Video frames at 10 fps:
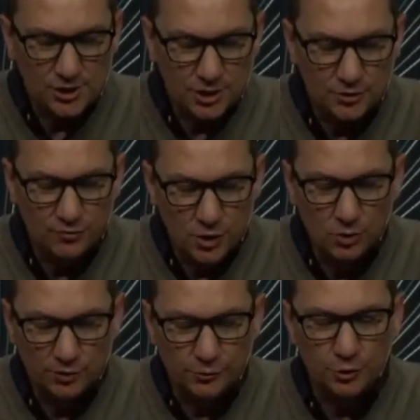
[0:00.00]
his
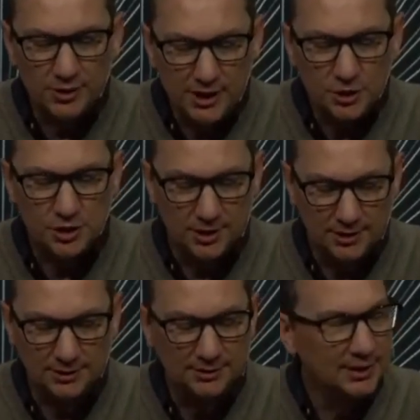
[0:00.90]
view of
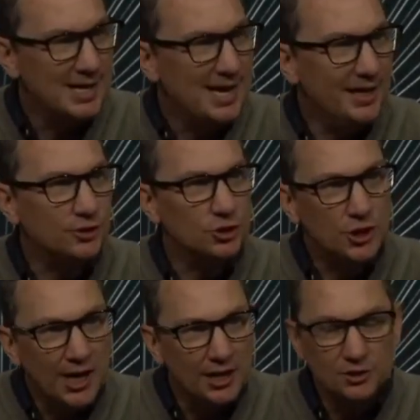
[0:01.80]
tradition, it
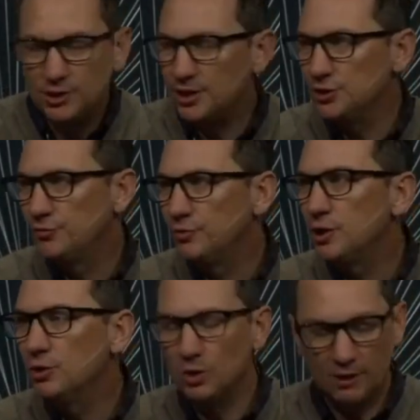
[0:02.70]
changed his
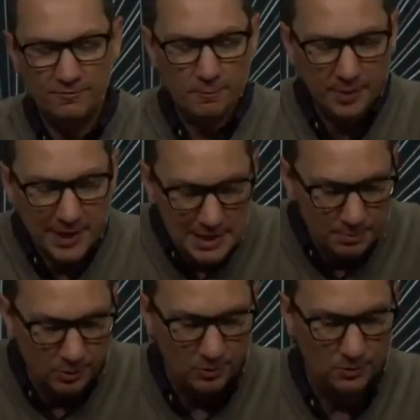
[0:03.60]
view of
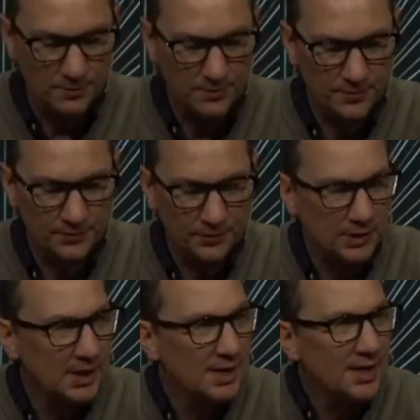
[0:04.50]
people.
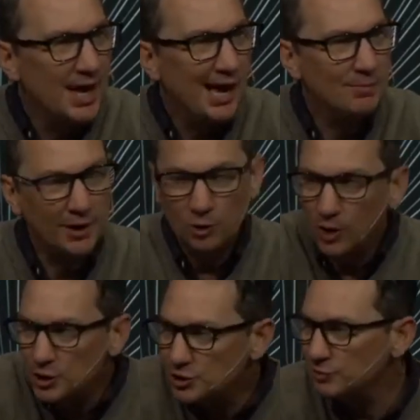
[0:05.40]
And my
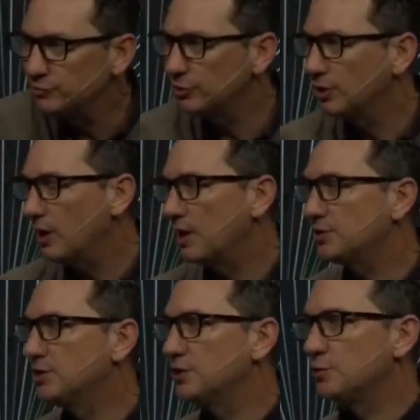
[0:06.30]
question for
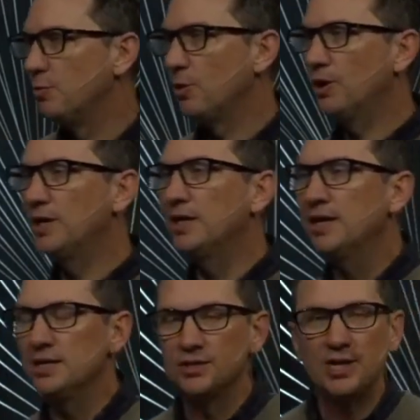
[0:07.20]
us this morning
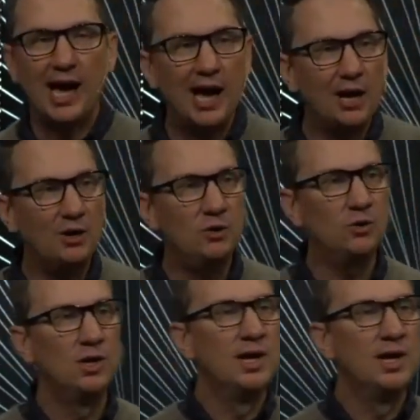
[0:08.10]
is how